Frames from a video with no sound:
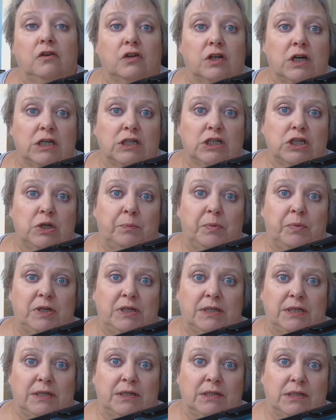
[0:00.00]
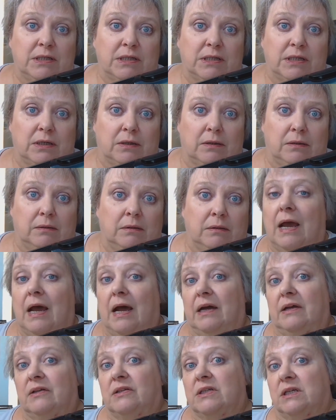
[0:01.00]
ChatGPT still
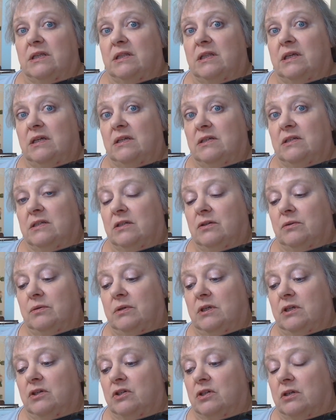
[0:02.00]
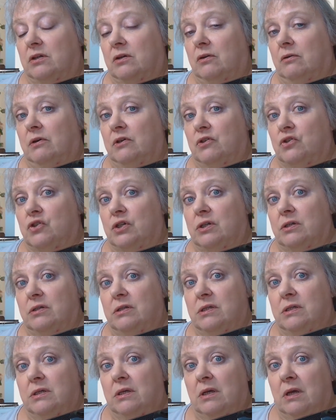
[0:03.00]
ask these two additional questions.